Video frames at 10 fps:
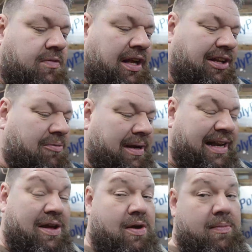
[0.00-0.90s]
A little bit of
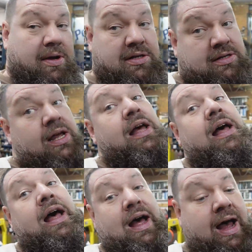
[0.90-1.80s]
leeway because
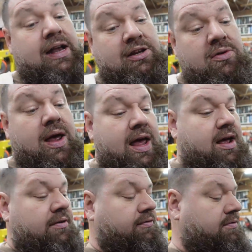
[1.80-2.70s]
I do
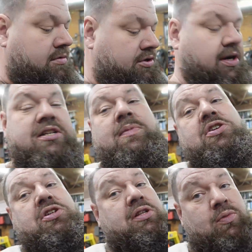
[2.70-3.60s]
have a
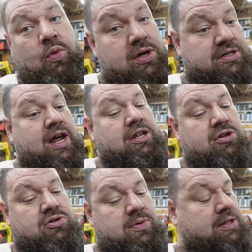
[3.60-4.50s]
transmission that was not
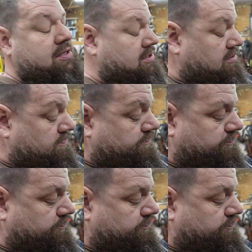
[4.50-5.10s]
used with it, so